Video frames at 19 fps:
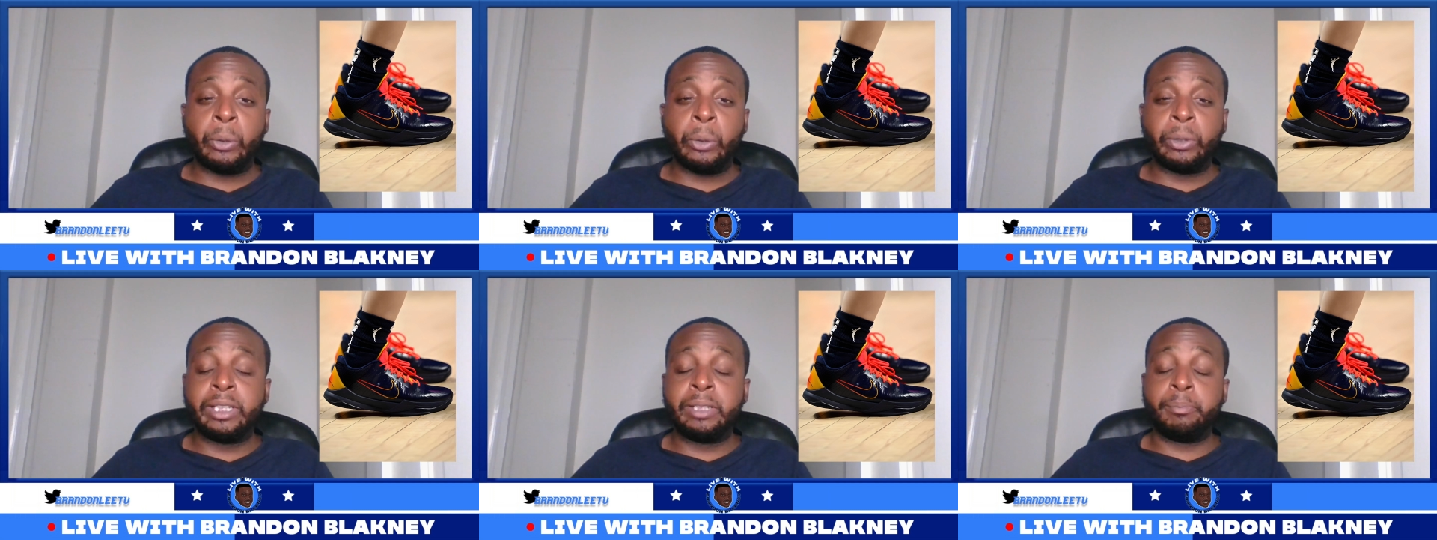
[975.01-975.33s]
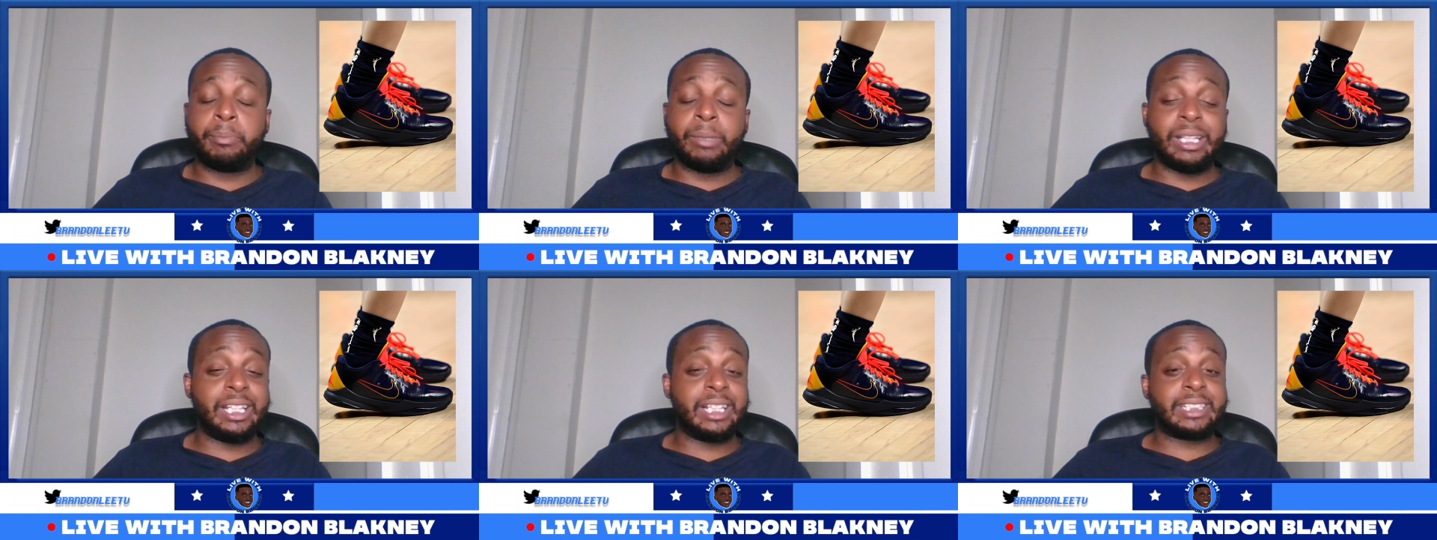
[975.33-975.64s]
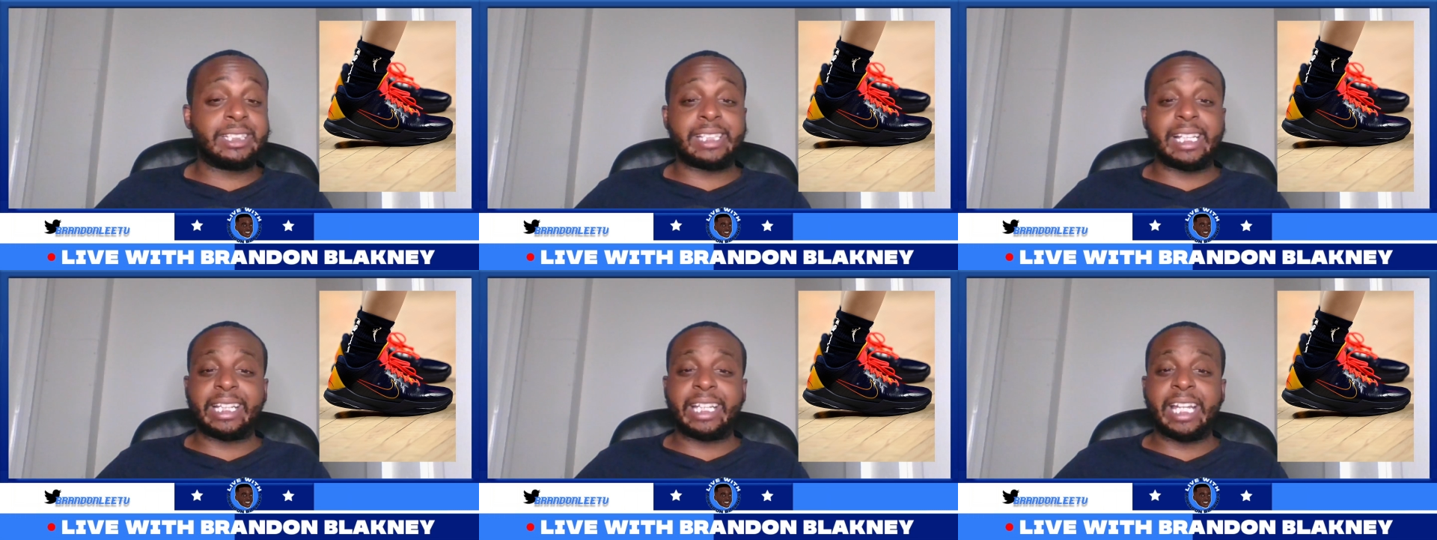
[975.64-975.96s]
only
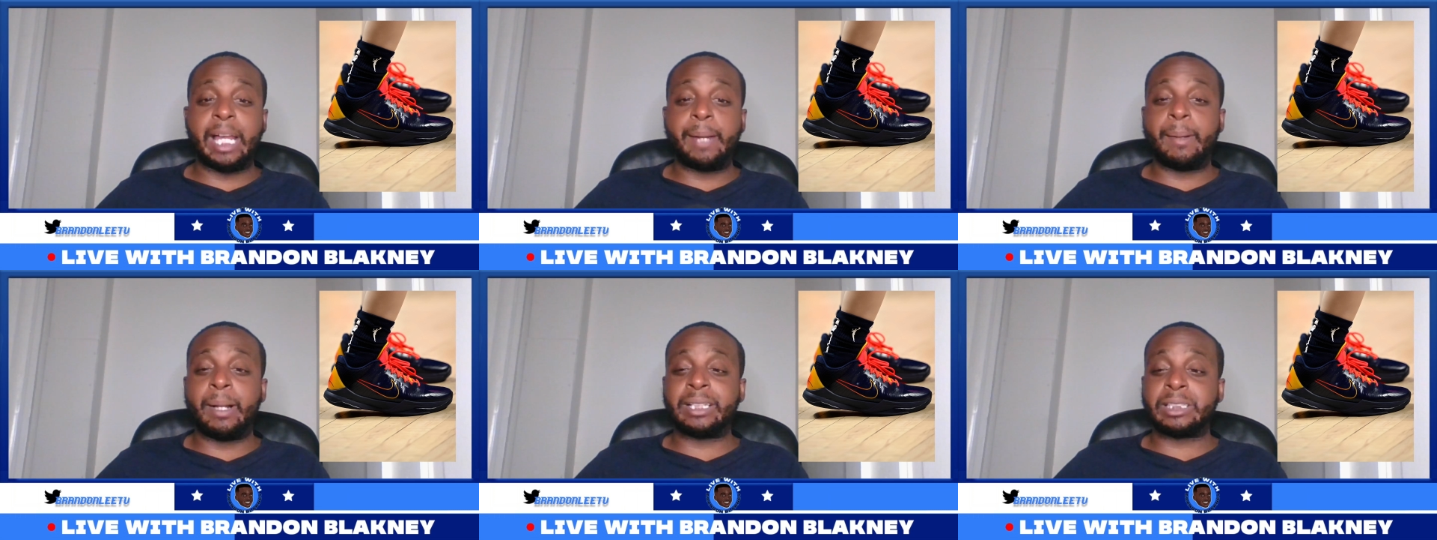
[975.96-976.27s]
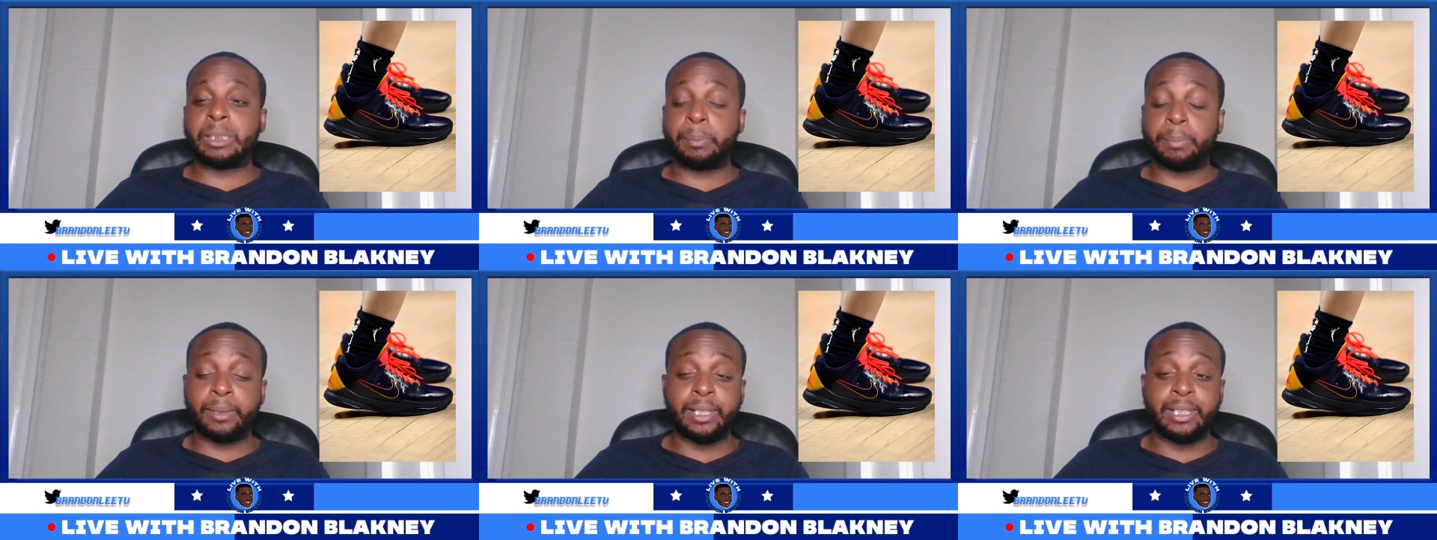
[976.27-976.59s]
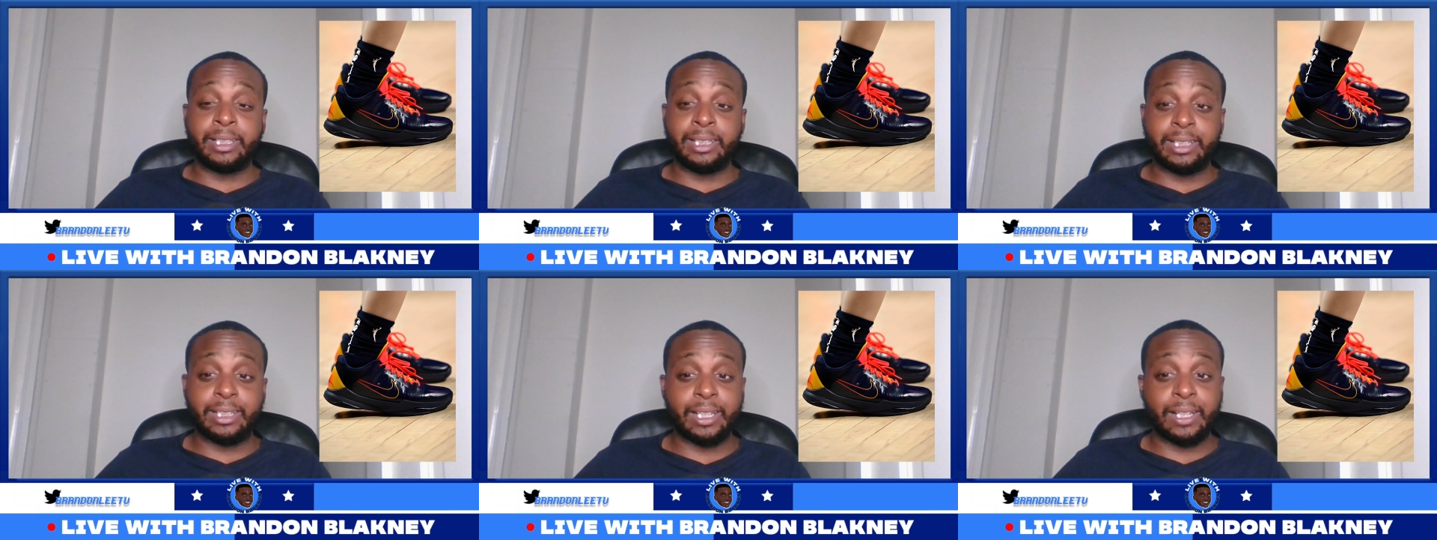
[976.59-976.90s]
bigs that came out to
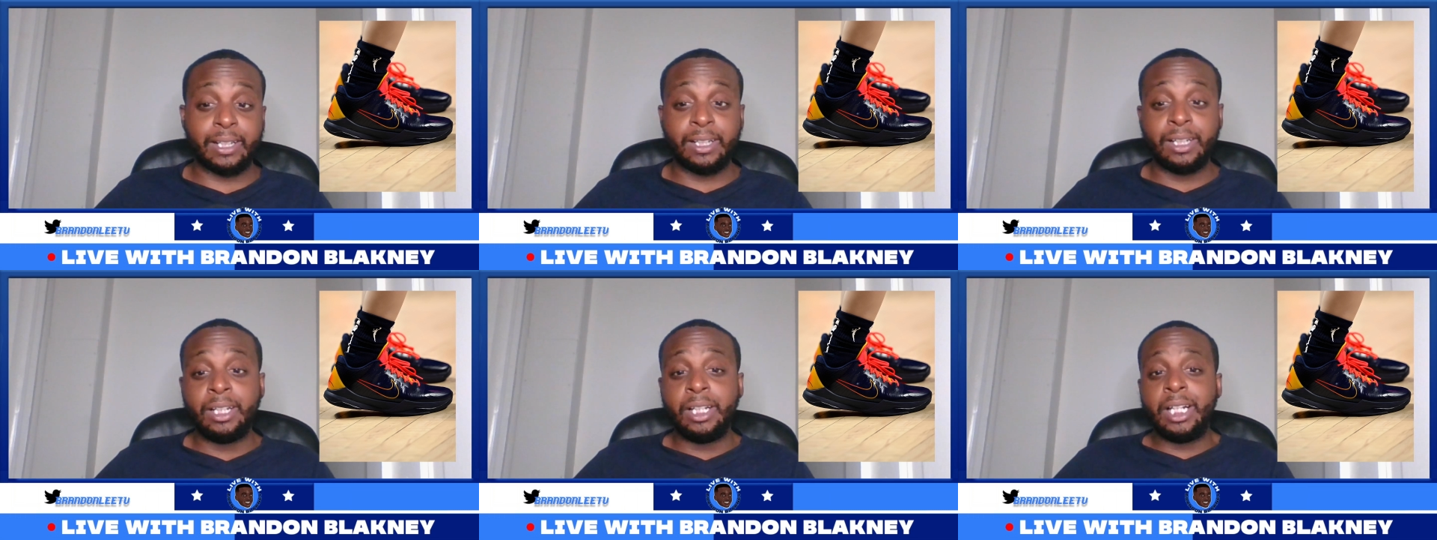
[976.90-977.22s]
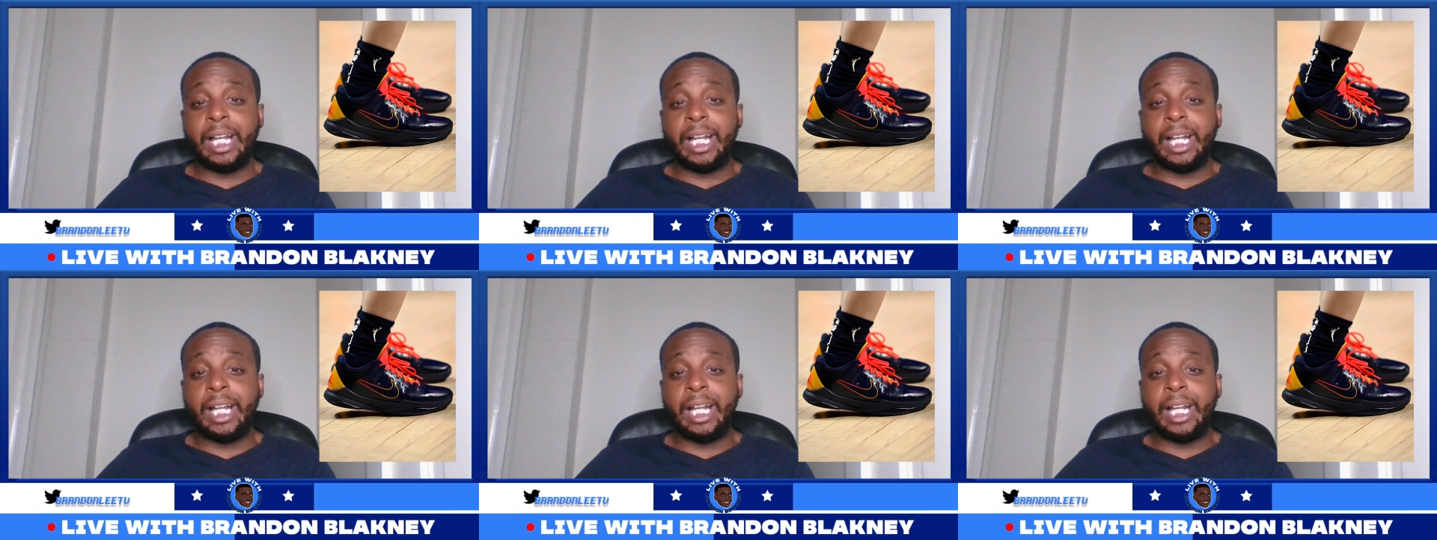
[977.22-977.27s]
play today.